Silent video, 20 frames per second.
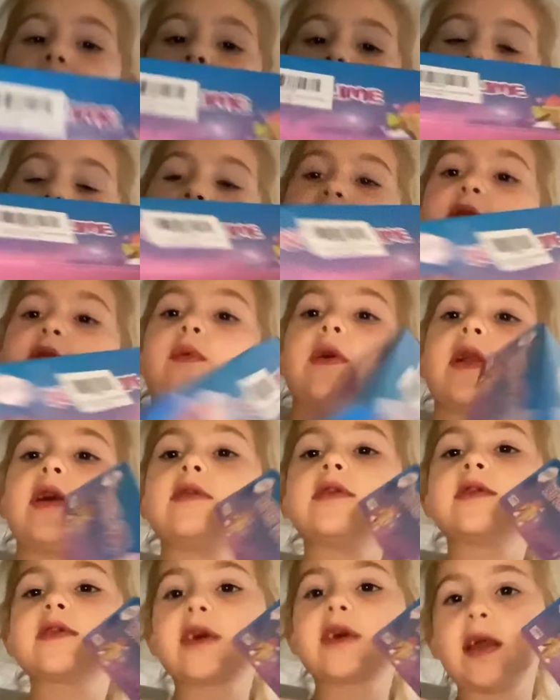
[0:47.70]
this is what it
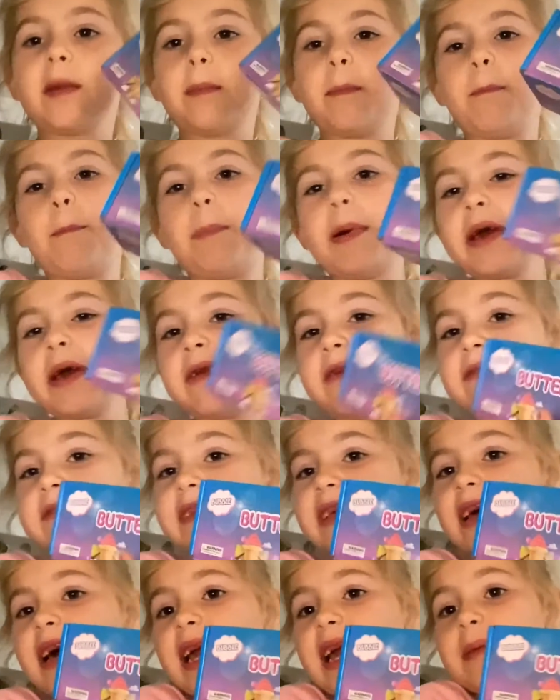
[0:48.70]
looks like. Butter
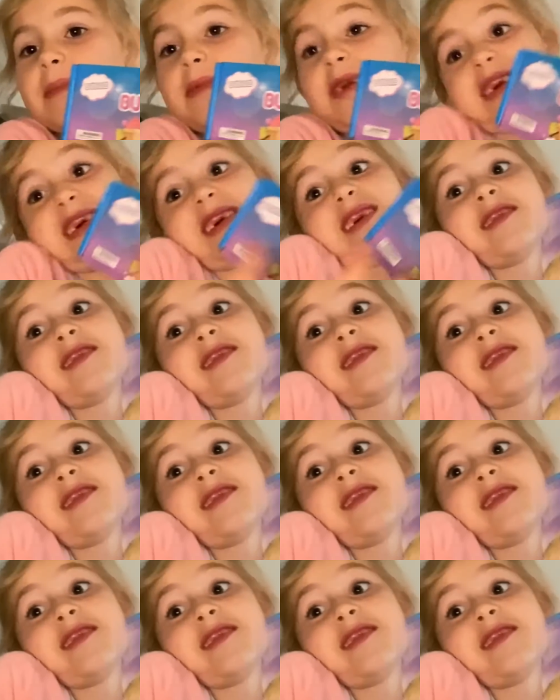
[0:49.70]
slime.